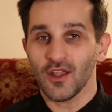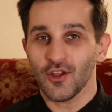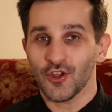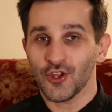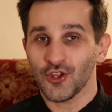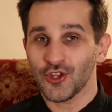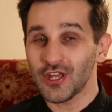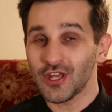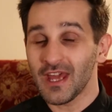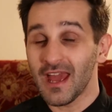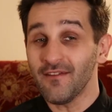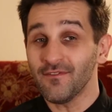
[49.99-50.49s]

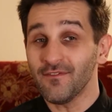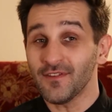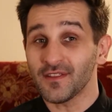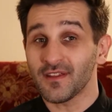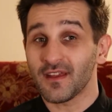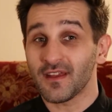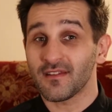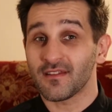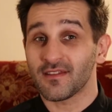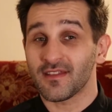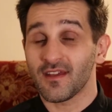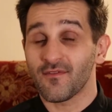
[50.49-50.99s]
She
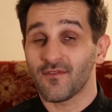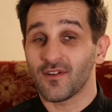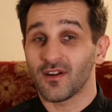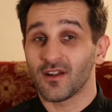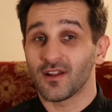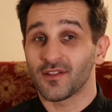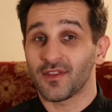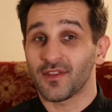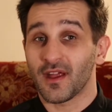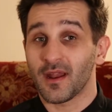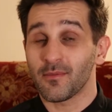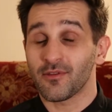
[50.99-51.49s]
emphasizes
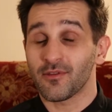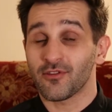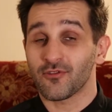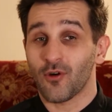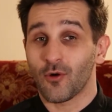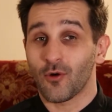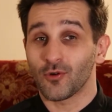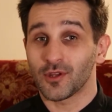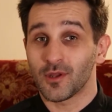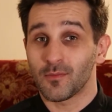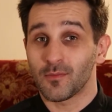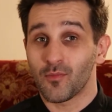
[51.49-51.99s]
several times
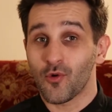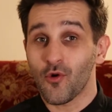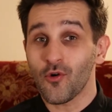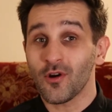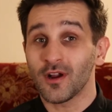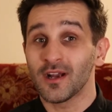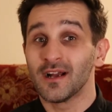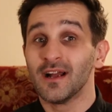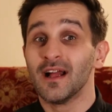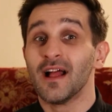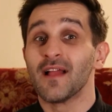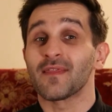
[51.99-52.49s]
throughout the
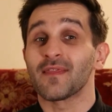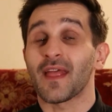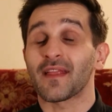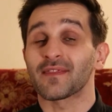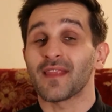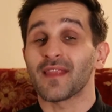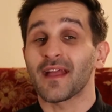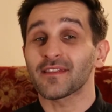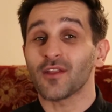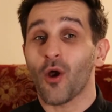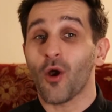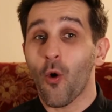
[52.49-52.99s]
book that
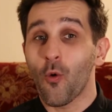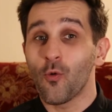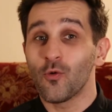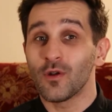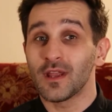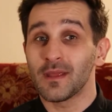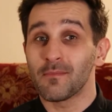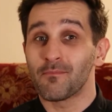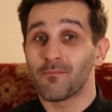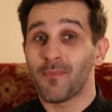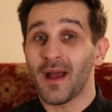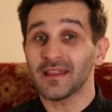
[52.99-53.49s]
not
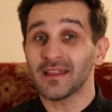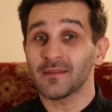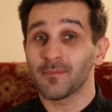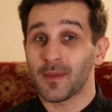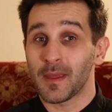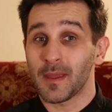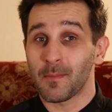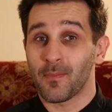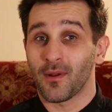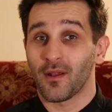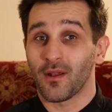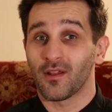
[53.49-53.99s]
only bad
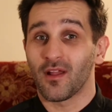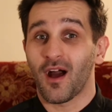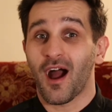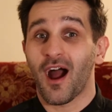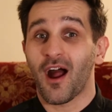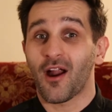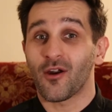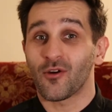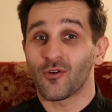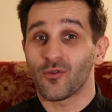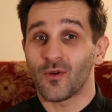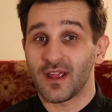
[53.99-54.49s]
people
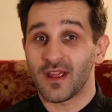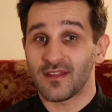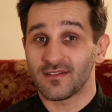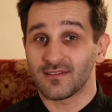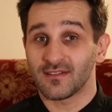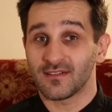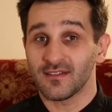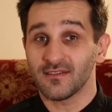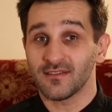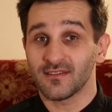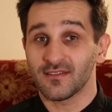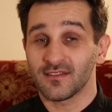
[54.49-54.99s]
are
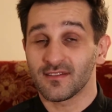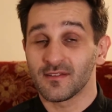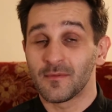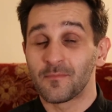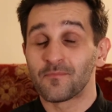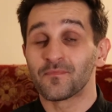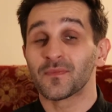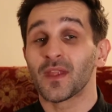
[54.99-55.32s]
racists,